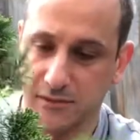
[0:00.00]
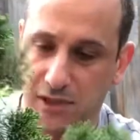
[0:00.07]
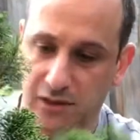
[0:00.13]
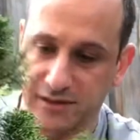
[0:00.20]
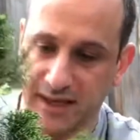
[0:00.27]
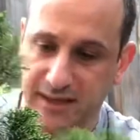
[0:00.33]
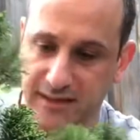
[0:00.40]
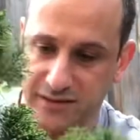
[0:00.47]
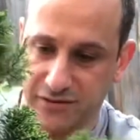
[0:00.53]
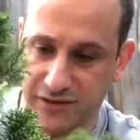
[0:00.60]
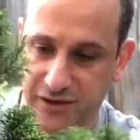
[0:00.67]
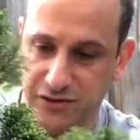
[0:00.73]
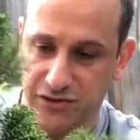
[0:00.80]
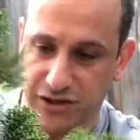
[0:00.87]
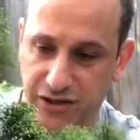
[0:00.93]
I'll take this off
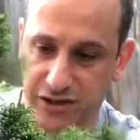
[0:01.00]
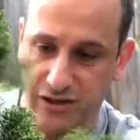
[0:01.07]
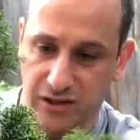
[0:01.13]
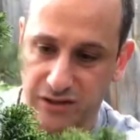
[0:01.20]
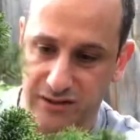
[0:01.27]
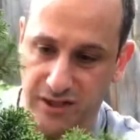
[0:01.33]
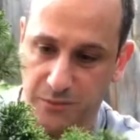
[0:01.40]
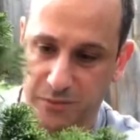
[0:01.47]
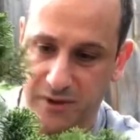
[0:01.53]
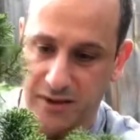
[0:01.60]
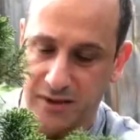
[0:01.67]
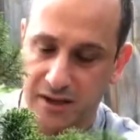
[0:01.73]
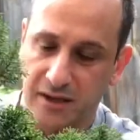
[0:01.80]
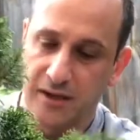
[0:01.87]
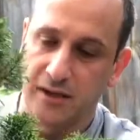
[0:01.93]
and I'll show you close up
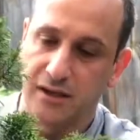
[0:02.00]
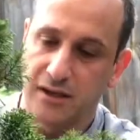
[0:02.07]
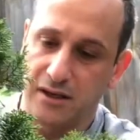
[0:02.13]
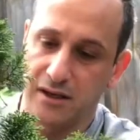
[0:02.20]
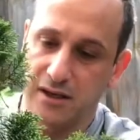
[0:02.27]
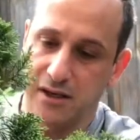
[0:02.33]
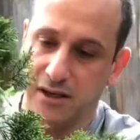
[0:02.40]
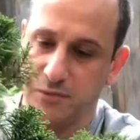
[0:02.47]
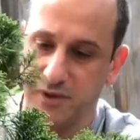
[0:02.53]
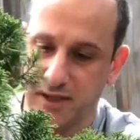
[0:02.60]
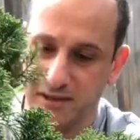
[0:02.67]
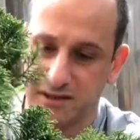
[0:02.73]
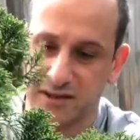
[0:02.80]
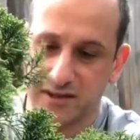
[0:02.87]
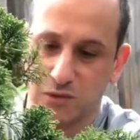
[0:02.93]
in a
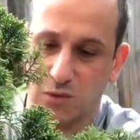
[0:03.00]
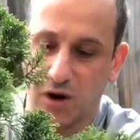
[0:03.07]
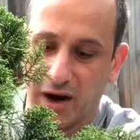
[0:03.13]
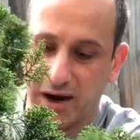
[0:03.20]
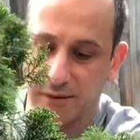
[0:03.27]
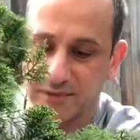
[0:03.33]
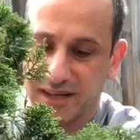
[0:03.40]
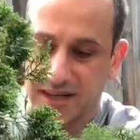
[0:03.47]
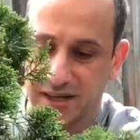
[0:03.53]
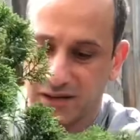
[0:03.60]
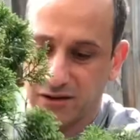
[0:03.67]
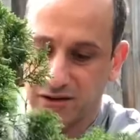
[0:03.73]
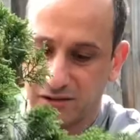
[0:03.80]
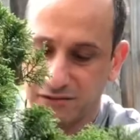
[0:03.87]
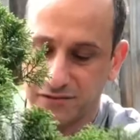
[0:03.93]
minute. It's just the wire I'm
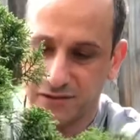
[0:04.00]
taking off